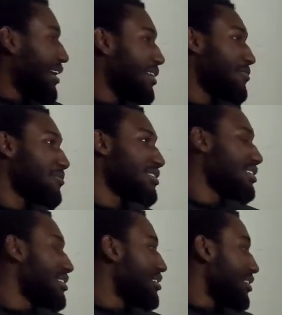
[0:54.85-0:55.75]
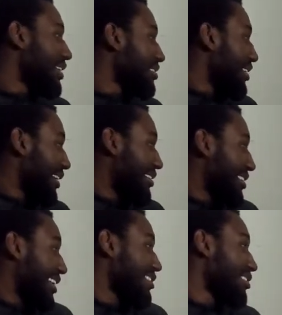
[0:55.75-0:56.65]
I really didn't know.
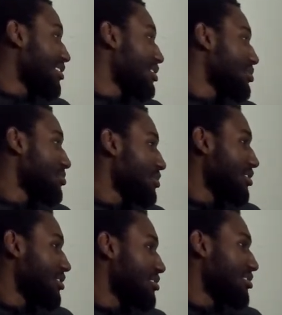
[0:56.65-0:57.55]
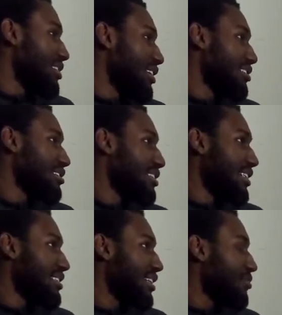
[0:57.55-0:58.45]
I thought Coach would tell us the
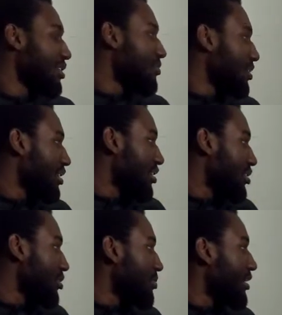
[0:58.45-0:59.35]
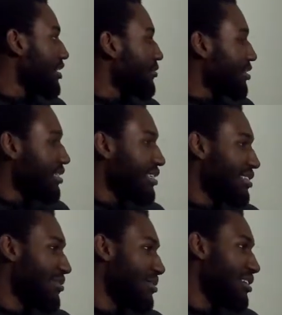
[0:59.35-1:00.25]
next day what he wanted to do, but he really
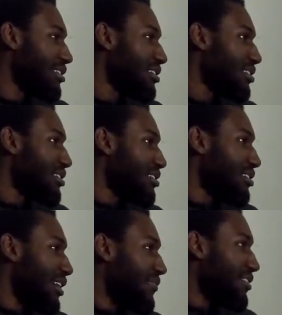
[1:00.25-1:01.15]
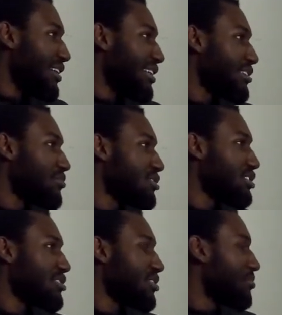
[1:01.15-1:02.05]
didn't know. But I felt like he was
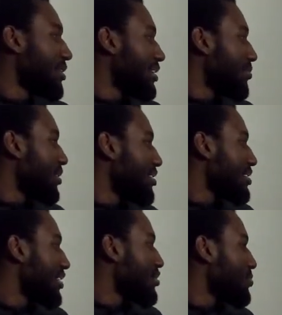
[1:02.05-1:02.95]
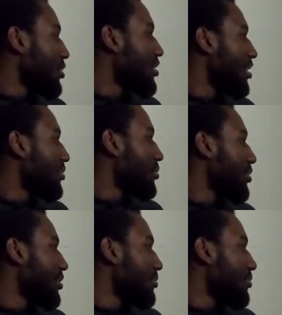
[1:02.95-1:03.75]
just going to play the players that he's more comfortable